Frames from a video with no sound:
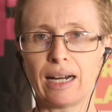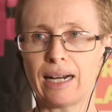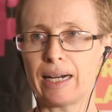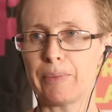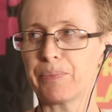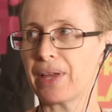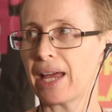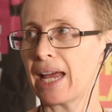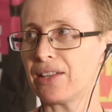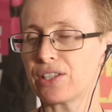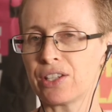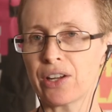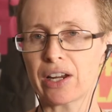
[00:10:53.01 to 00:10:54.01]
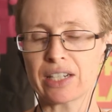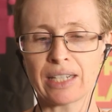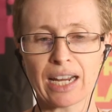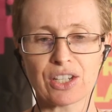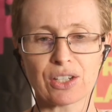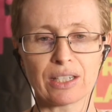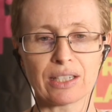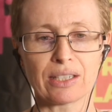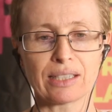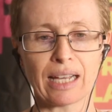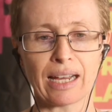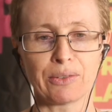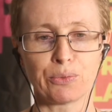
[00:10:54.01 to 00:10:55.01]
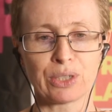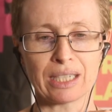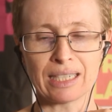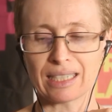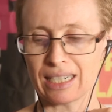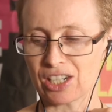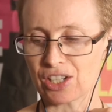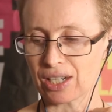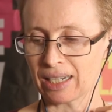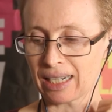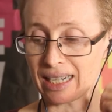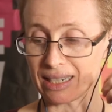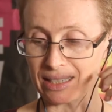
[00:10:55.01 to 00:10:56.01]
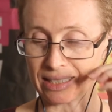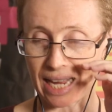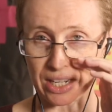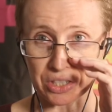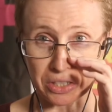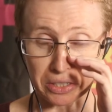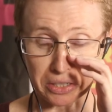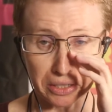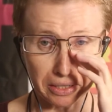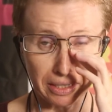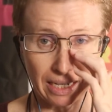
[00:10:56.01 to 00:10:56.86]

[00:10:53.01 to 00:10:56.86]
um, and the United Nations didn't initially sanction it.